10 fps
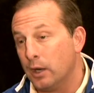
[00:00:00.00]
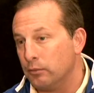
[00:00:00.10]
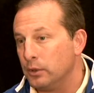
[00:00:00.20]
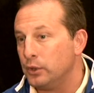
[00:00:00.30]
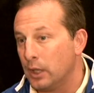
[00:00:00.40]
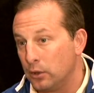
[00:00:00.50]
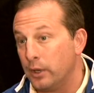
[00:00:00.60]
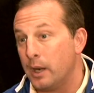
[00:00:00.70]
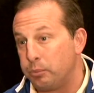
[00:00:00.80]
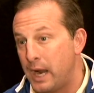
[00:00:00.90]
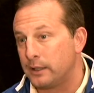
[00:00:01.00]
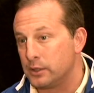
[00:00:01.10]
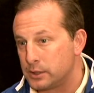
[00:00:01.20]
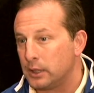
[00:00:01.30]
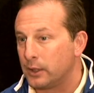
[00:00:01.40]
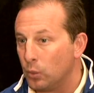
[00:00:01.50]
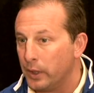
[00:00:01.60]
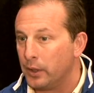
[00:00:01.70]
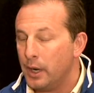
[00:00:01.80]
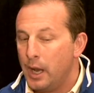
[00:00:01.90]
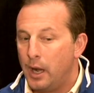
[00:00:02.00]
got to learn how to practice like a winner.